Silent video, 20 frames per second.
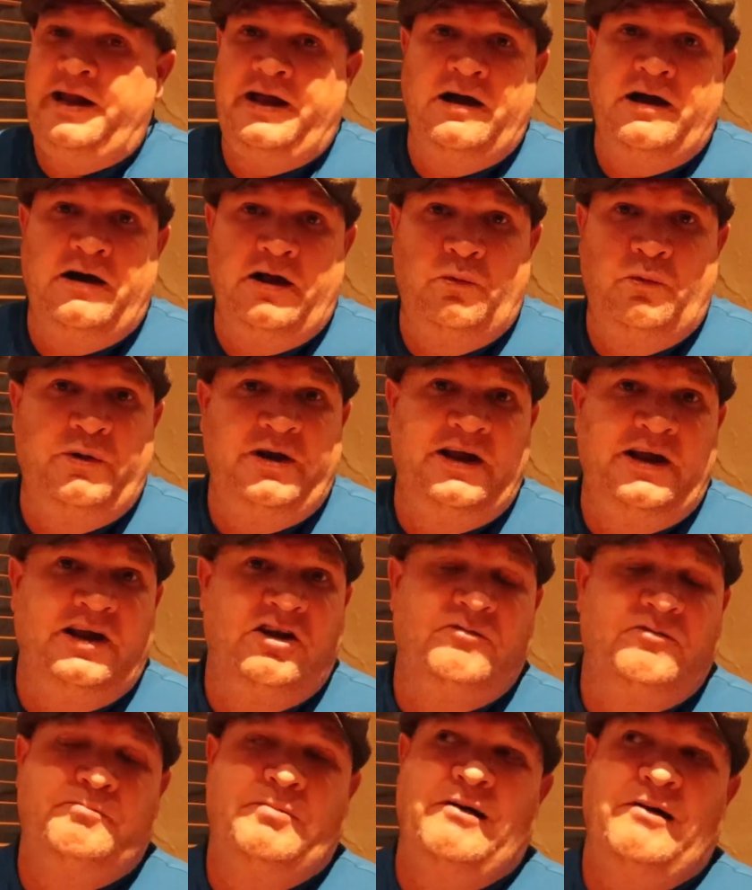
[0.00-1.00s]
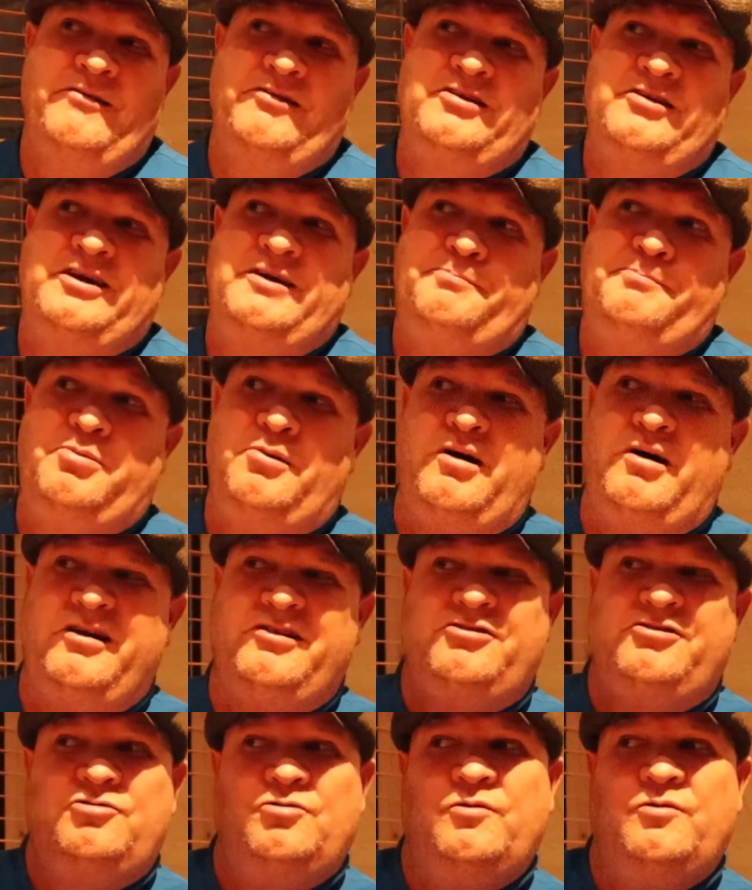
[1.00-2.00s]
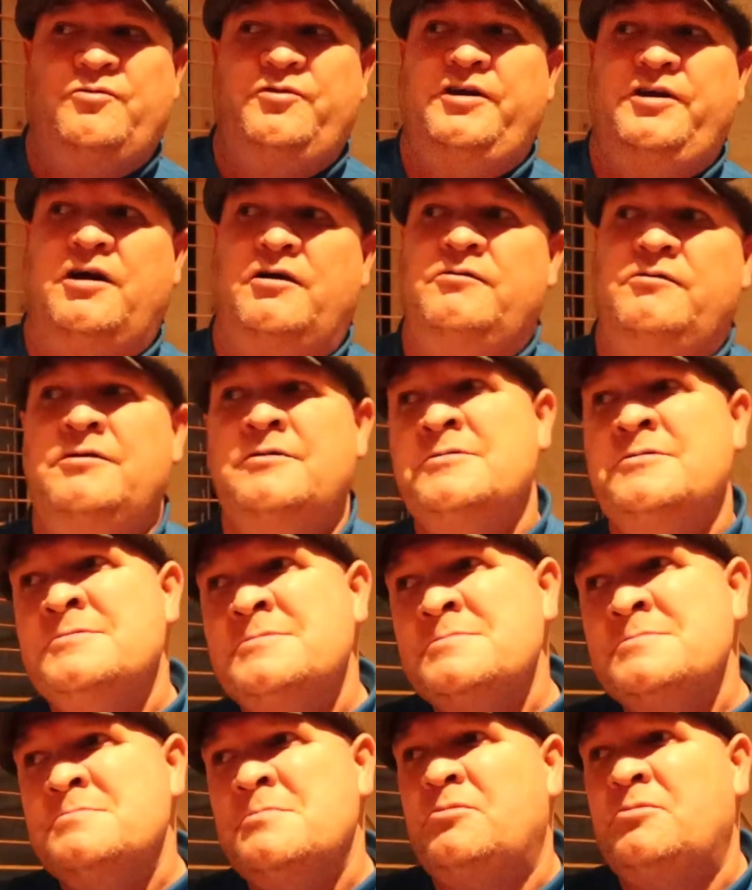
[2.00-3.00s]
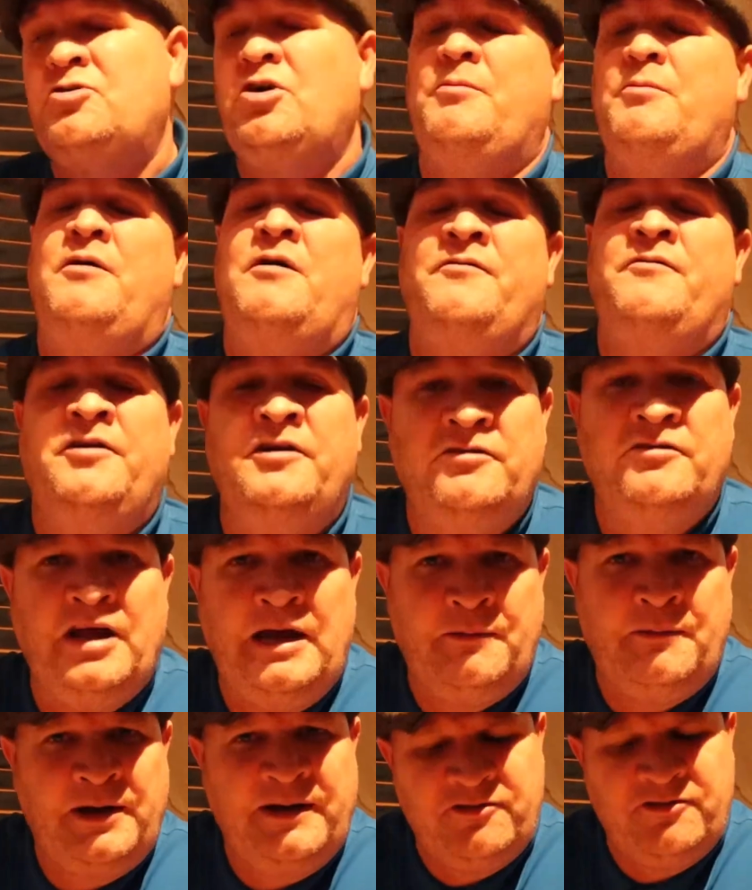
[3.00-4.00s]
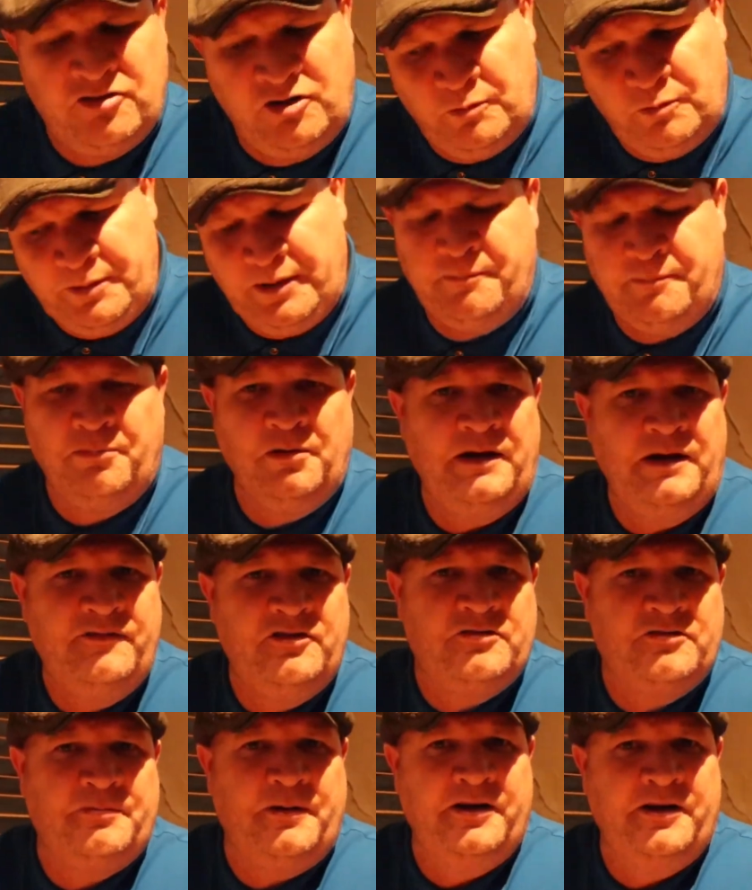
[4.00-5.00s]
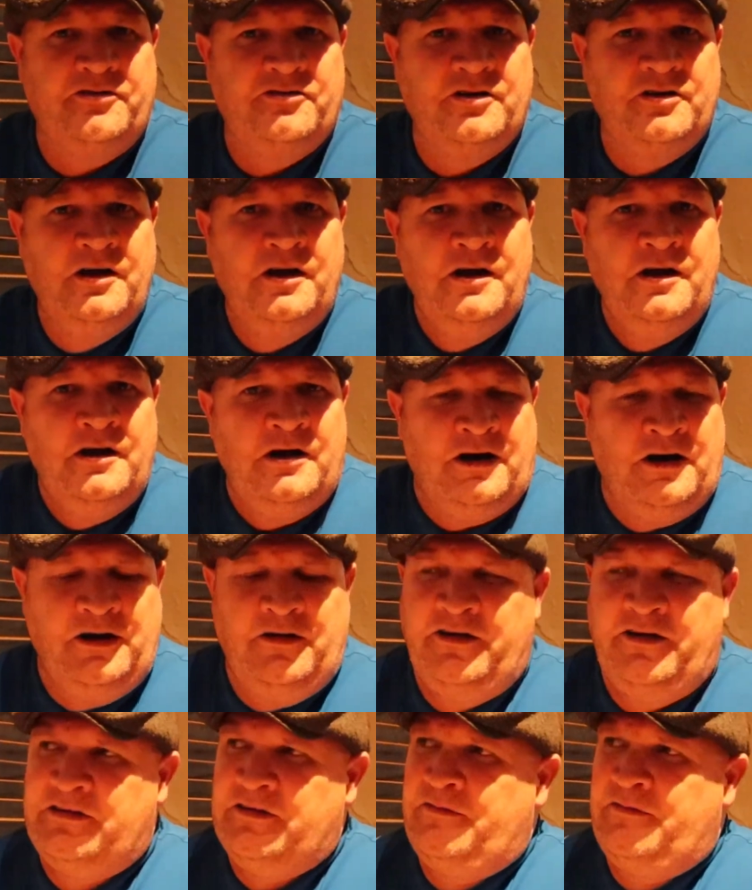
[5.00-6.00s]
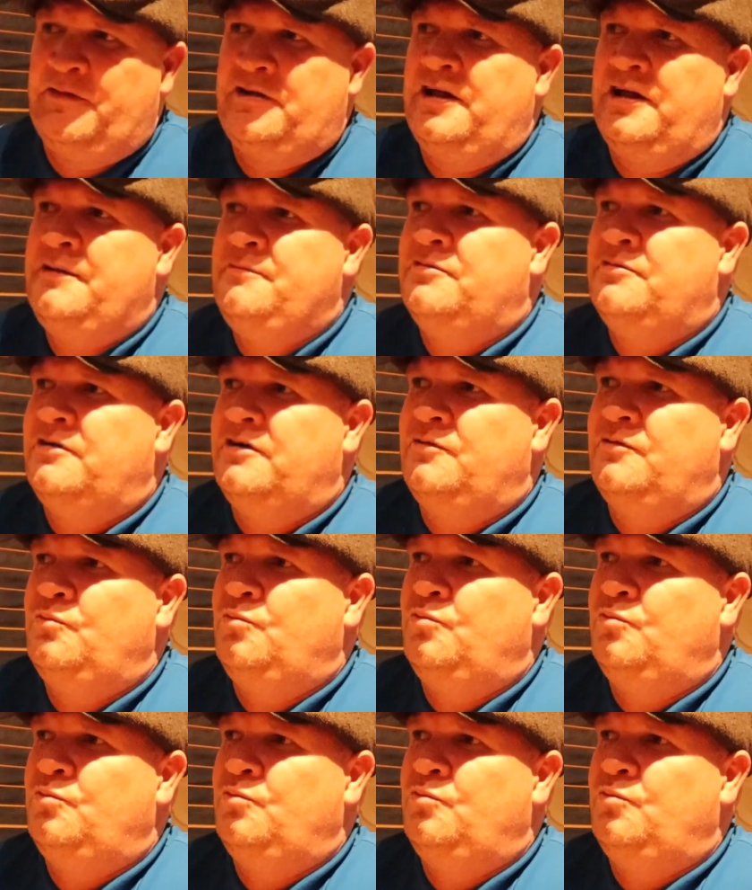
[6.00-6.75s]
here and a win against Borough to put us sort of, you know, top half of the table, give us a little bit of breathing space. I know there's other teams like